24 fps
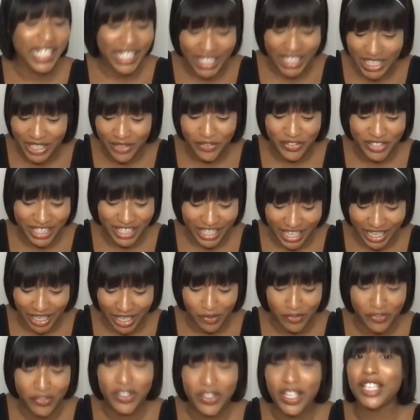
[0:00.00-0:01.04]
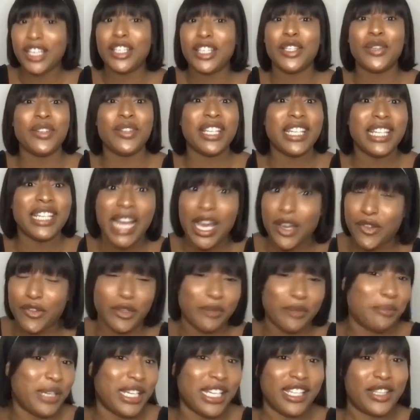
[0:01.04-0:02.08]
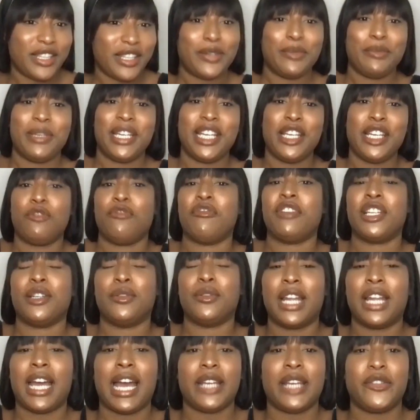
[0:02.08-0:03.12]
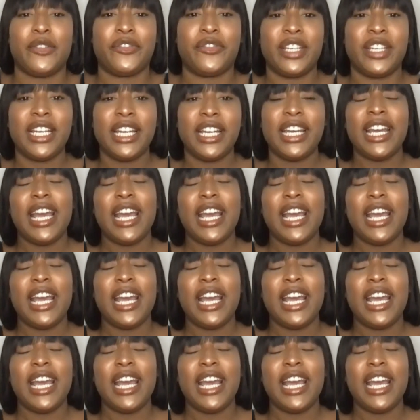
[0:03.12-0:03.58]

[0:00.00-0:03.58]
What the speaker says: even if you never meet them in real life.